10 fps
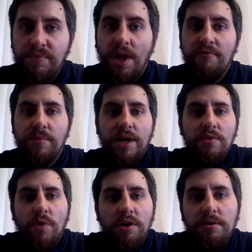Everybody,
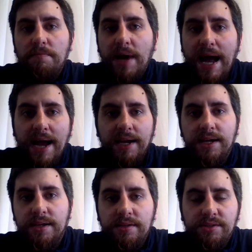welcome back.
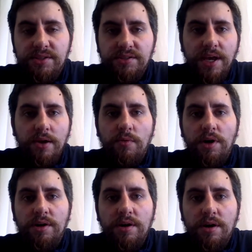This is day
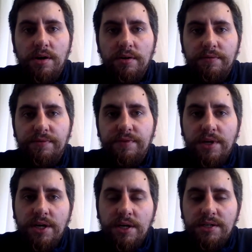one of
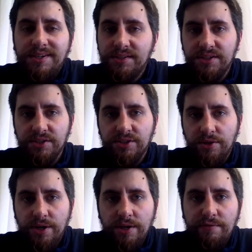distance
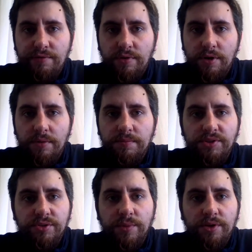learning for
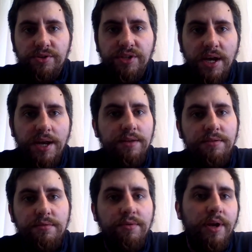Mr. Muller's
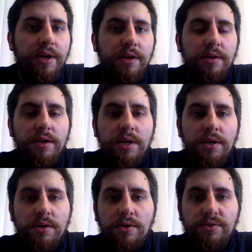8th grade
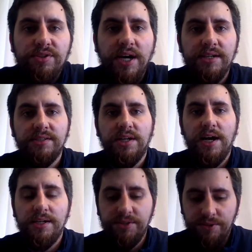earth science
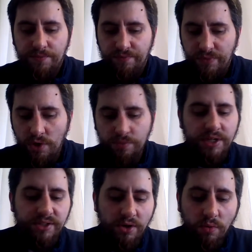class. Hope
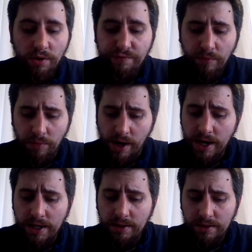you guys had a wonderful
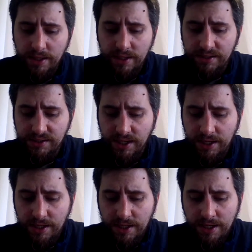break, like I
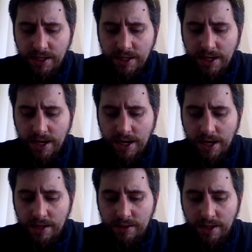said,
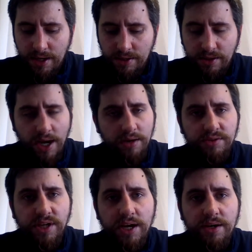and you got
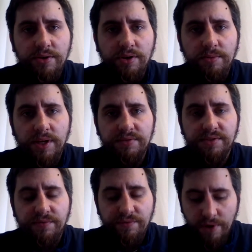outside and you're able to have
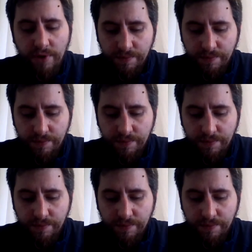some fun.